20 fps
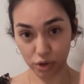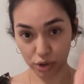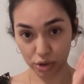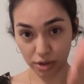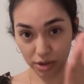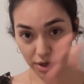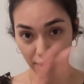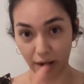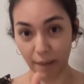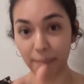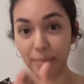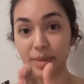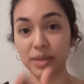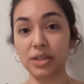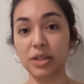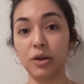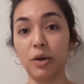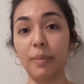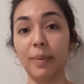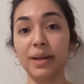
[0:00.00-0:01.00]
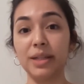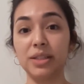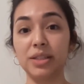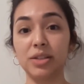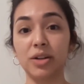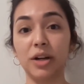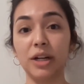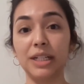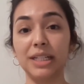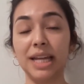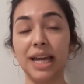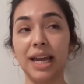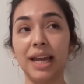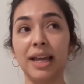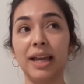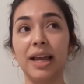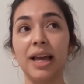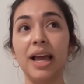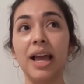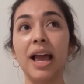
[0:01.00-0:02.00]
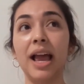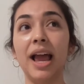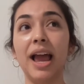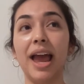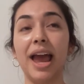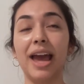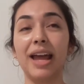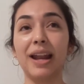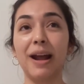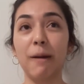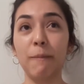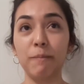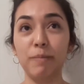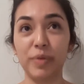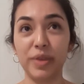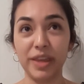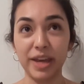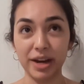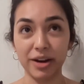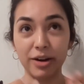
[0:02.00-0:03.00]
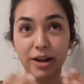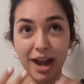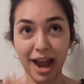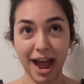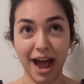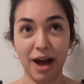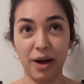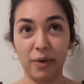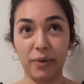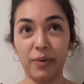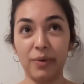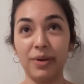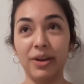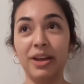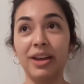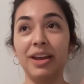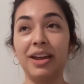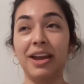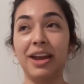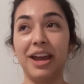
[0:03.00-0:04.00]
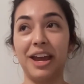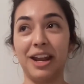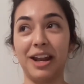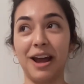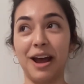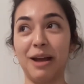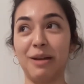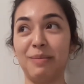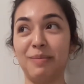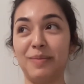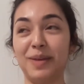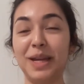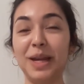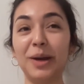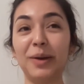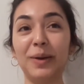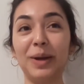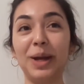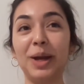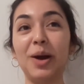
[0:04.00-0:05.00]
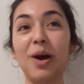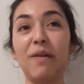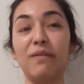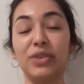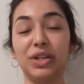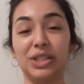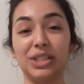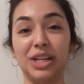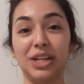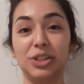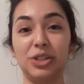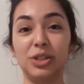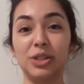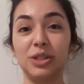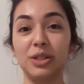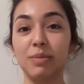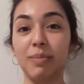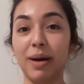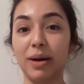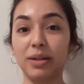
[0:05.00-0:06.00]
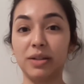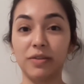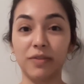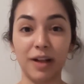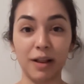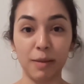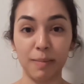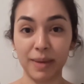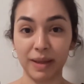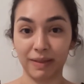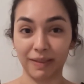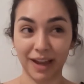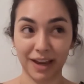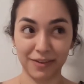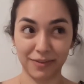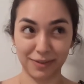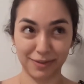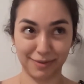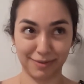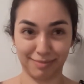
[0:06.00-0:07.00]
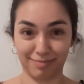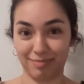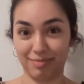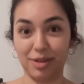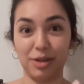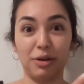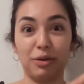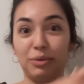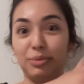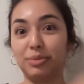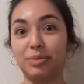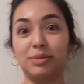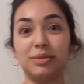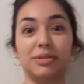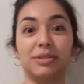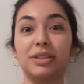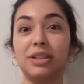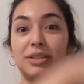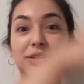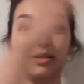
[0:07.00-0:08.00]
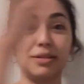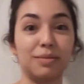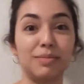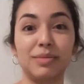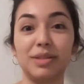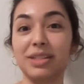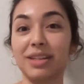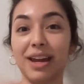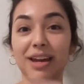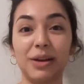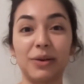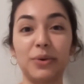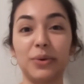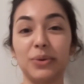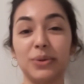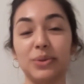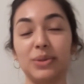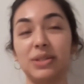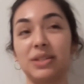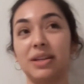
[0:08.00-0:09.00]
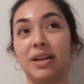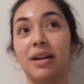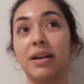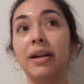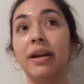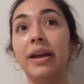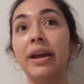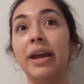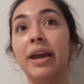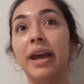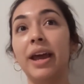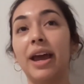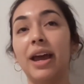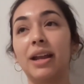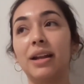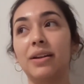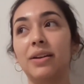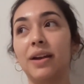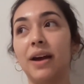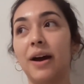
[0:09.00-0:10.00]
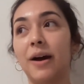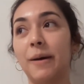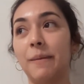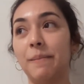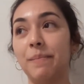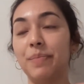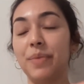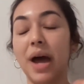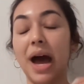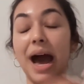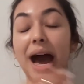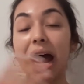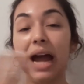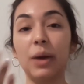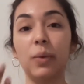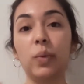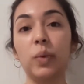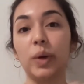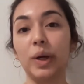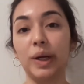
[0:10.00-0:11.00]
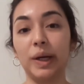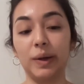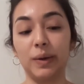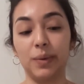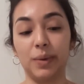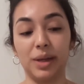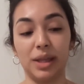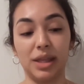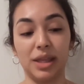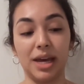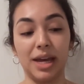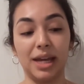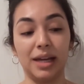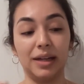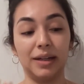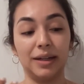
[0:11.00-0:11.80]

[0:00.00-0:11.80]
up until my start date, and I'm there now, and I'm hearing conversations about development life, system cycles, and I work with like